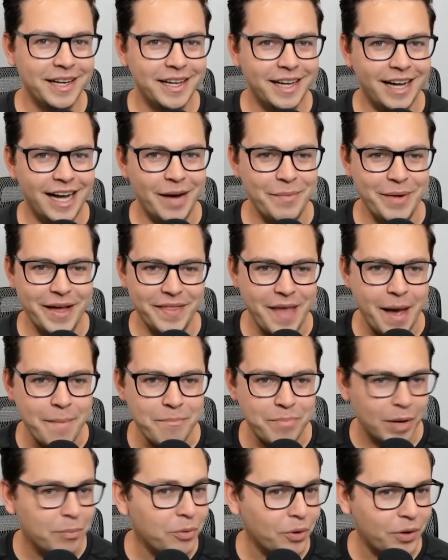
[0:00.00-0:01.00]
Um, and that
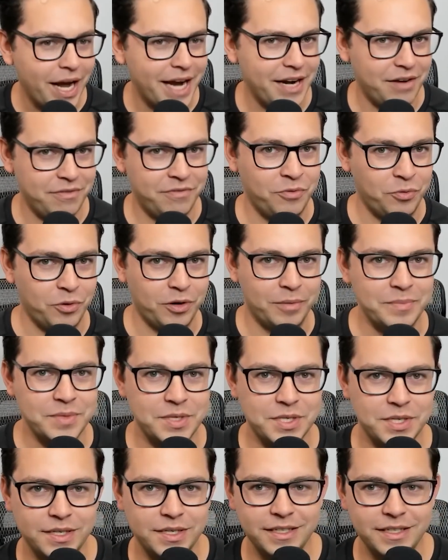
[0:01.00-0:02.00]
bubble kind of forms.